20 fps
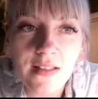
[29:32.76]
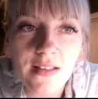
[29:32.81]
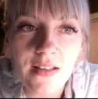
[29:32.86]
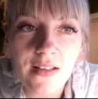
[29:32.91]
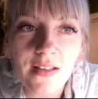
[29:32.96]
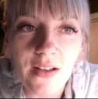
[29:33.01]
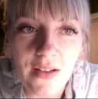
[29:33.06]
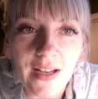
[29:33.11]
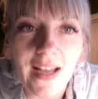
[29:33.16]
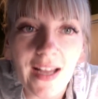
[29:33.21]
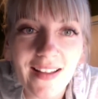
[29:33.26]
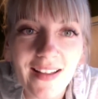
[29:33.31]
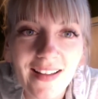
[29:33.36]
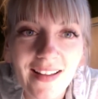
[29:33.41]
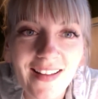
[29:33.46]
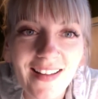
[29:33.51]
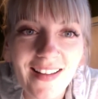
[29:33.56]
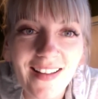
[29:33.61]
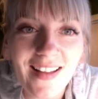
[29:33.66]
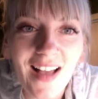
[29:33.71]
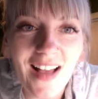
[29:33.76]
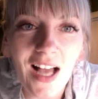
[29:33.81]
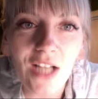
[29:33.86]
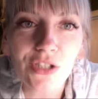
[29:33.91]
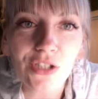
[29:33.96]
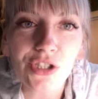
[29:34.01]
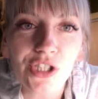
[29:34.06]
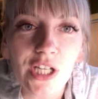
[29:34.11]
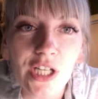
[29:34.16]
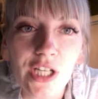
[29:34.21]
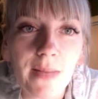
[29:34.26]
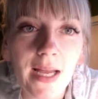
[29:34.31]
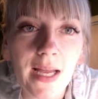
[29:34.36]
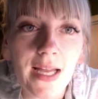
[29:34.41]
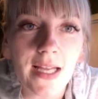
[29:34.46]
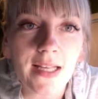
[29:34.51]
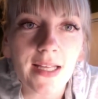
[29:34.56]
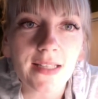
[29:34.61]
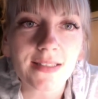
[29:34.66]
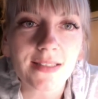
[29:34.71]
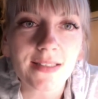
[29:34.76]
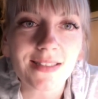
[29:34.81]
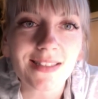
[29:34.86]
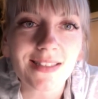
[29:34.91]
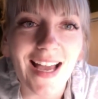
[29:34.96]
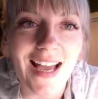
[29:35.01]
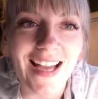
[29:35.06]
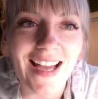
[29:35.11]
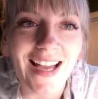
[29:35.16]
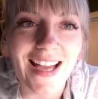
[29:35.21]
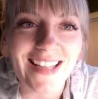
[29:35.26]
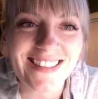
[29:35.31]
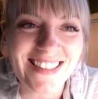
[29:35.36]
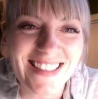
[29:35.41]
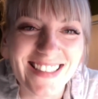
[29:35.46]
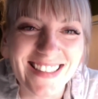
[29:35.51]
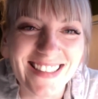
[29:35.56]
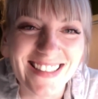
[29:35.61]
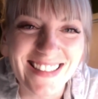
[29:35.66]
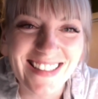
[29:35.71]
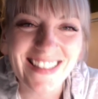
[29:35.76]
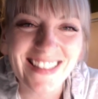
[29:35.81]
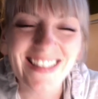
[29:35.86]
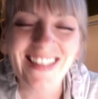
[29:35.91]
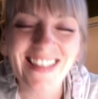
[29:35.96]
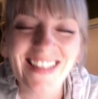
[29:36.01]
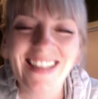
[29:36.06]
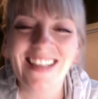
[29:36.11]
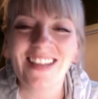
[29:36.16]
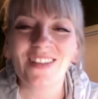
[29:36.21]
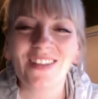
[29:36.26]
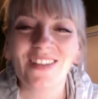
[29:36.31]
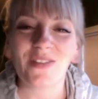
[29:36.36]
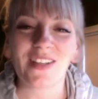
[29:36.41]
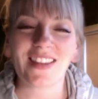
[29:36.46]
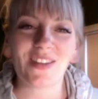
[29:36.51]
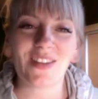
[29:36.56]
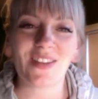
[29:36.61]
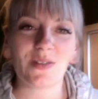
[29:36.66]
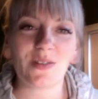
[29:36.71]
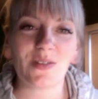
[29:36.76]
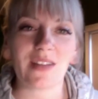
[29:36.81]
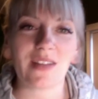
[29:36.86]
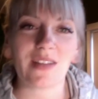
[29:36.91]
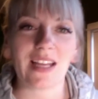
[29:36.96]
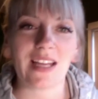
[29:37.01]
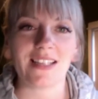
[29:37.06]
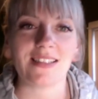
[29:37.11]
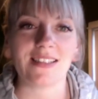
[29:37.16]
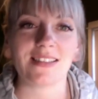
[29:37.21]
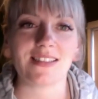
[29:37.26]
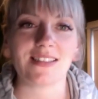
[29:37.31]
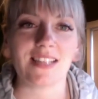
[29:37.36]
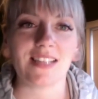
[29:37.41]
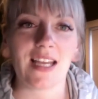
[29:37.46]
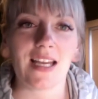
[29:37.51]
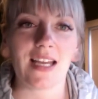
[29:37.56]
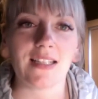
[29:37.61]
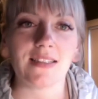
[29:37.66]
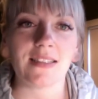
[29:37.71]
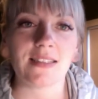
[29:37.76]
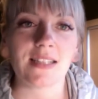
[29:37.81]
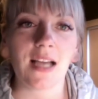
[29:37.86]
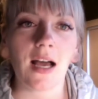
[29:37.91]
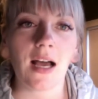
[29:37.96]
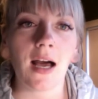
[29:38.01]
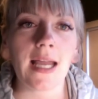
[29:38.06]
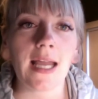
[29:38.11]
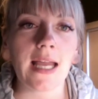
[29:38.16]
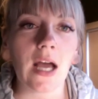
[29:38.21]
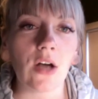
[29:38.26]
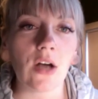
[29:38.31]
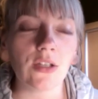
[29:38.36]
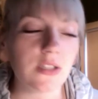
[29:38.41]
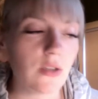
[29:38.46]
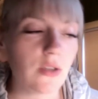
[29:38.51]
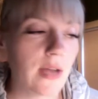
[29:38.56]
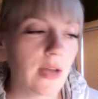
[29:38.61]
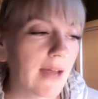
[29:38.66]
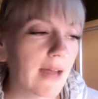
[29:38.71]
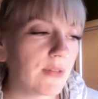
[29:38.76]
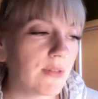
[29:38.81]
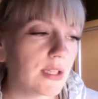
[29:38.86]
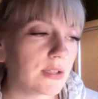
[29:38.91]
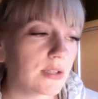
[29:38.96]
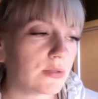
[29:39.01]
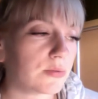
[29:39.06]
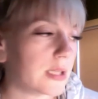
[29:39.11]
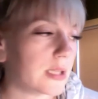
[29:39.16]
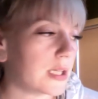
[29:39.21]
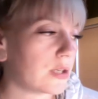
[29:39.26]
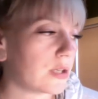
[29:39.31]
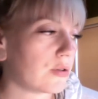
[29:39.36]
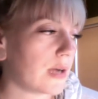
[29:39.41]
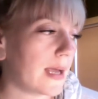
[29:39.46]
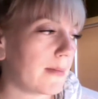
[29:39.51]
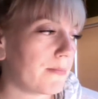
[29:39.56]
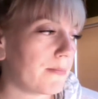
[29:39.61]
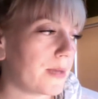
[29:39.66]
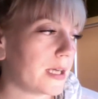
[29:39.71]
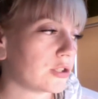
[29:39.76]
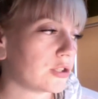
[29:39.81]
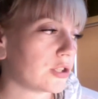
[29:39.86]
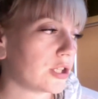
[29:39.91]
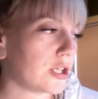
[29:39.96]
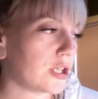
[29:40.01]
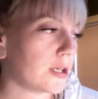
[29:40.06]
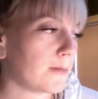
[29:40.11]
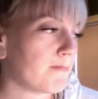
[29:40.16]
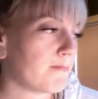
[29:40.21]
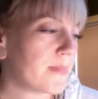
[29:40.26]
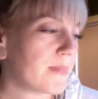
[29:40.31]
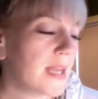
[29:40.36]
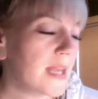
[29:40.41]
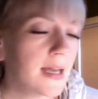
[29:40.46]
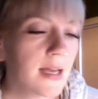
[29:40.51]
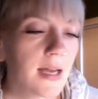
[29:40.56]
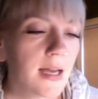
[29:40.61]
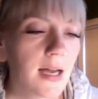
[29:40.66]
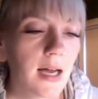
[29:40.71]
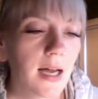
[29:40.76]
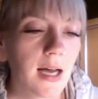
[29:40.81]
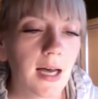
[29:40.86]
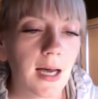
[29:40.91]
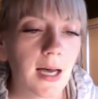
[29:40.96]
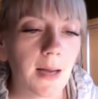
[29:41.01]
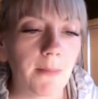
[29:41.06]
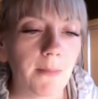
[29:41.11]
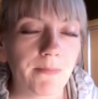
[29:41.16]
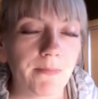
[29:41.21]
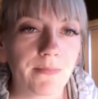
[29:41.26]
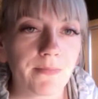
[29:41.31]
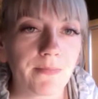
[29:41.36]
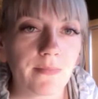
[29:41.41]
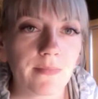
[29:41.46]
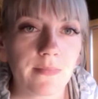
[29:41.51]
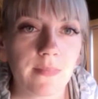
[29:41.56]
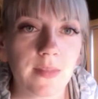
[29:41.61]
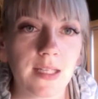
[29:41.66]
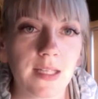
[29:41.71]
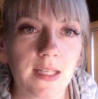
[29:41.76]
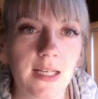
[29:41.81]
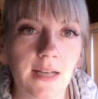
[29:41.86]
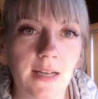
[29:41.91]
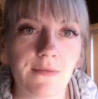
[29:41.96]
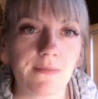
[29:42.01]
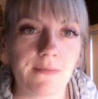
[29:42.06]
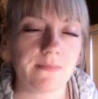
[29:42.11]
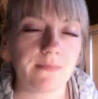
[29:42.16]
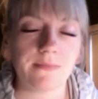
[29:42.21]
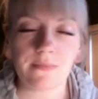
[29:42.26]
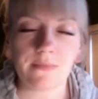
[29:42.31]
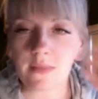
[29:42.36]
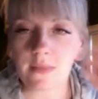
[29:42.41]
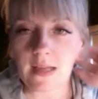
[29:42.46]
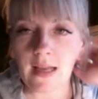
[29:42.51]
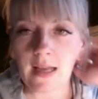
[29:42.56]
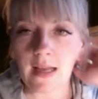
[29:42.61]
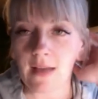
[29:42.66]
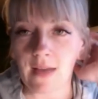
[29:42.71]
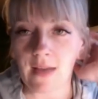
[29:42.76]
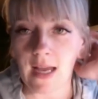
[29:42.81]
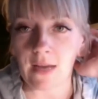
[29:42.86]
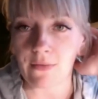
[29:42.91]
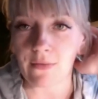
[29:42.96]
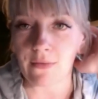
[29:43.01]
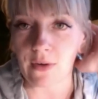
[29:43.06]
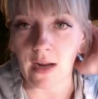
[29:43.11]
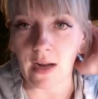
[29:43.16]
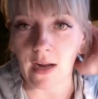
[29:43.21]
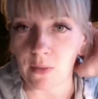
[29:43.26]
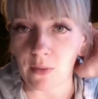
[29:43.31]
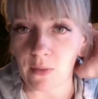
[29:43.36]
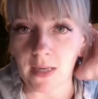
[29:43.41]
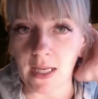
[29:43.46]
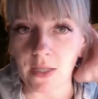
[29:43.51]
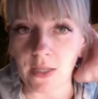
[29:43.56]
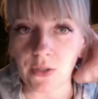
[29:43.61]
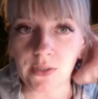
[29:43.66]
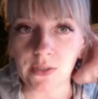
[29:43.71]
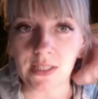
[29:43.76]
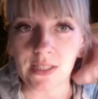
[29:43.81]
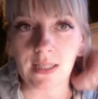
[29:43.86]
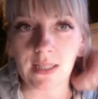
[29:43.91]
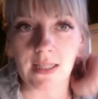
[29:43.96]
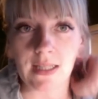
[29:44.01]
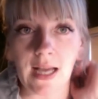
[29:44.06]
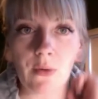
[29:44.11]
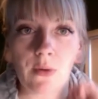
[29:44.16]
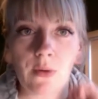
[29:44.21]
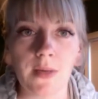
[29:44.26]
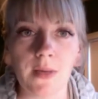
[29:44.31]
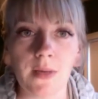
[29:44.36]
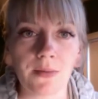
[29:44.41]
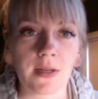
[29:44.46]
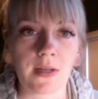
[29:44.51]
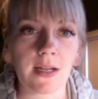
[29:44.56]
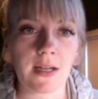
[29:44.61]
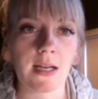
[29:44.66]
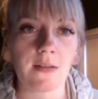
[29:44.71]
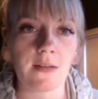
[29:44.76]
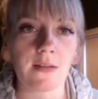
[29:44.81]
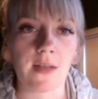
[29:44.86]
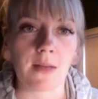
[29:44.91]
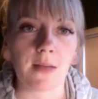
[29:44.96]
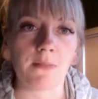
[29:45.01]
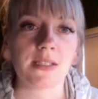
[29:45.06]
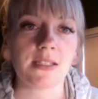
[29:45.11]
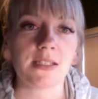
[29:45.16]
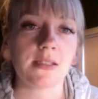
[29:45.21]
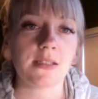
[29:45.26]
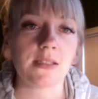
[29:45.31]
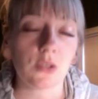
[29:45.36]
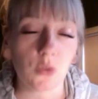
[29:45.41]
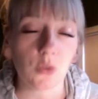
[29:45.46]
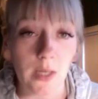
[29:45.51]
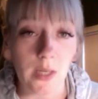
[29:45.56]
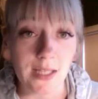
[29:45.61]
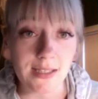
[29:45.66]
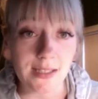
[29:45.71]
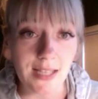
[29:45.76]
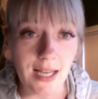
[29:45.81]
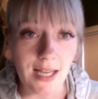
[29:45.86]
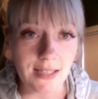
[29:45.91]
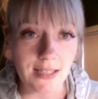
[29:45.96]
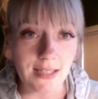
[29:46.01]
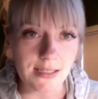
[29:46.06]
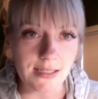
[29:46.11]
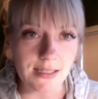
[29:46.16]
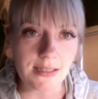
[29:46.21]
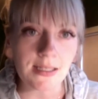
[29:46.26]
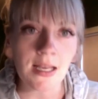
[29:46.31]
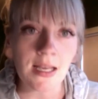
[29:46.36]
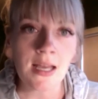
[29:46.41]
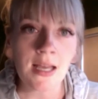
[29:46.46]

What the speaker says: Okay. I'll share my slides with you ladies. And I also have this really great picture that I have had forever, but I use it a lot when people are kind of in between sizes.